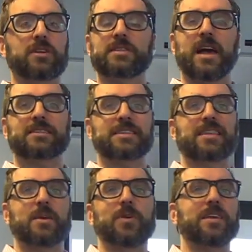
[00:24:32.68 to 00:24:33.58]
is not
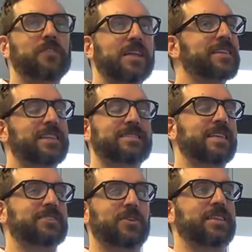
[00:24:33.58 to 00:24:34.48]
saying that we invented these
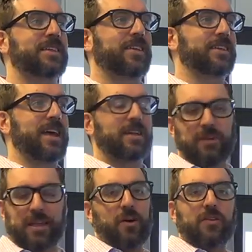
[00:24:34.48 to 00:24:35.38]
things or anything like that,
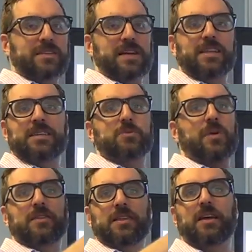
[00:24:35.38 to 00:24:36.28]
right? All these concepts
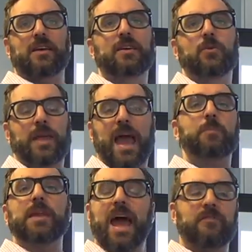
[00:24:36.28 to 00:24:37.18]
were out there. We
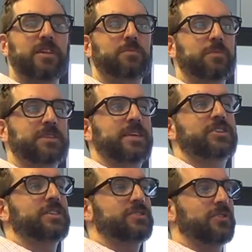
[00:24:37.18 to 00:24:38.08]
happen to have an
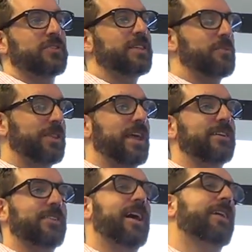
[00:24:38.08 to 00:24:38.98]
implementation internally that we
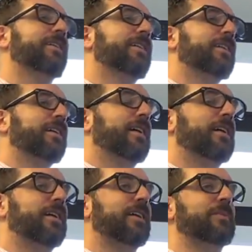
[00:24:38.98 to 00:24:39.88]
like a lot.
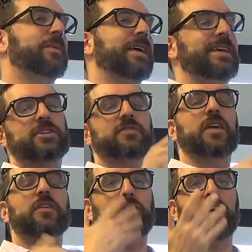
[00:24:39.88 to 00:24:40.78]
Um, it's just
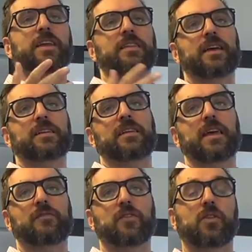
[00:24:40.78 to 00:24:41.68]
very funny that,
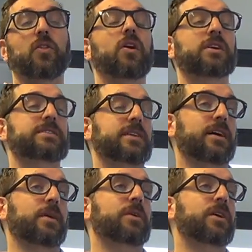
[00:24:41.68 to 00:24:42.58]
that for the longest
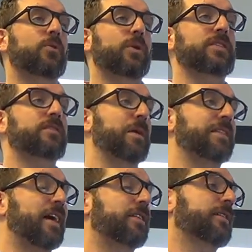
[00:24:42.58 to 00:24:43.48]
time we had this
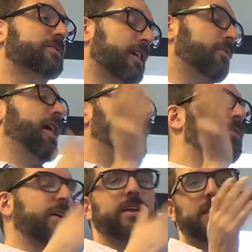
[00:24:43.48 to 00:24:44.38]
mentality. It's like, well,
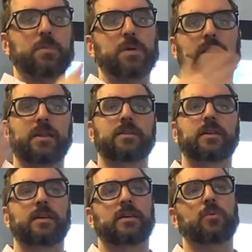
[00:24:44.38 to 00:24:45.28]
we're going to keep it, and
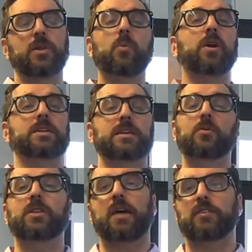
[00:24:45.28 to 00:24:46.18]
you know, we don't want to deal
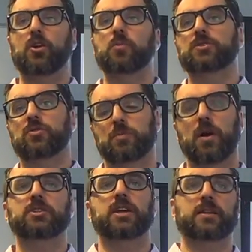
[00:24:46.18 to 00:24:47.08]
with having an open source
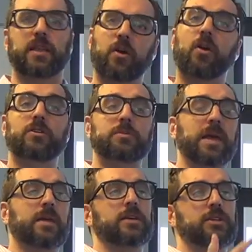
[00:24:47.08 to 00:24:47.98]
project. They are hard to
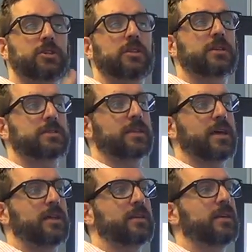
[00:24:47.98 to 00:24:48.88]
manage and things like
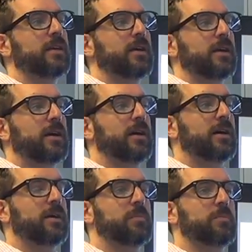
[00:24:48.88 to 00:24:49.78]
that.
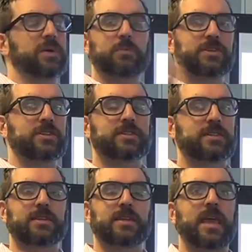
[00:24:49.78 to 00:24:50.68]
Um, but we just
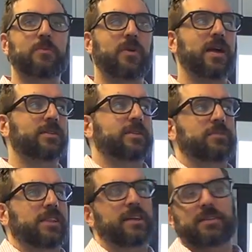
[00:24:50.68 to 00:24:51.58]
came around and
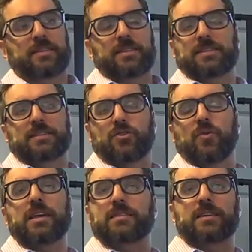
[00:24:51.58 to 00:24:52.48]
we're like, this is
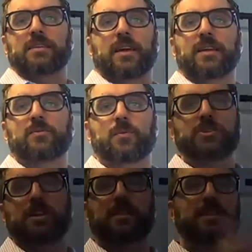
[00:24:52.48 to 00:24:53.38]
crazy. Like, we
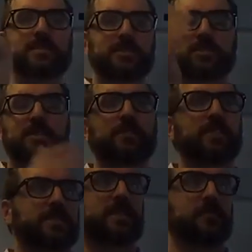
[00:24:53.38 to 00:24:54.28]
should at least just give
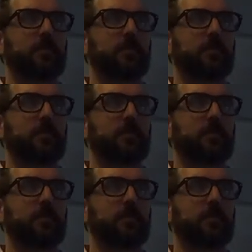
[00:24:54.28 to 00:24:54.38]
this stuff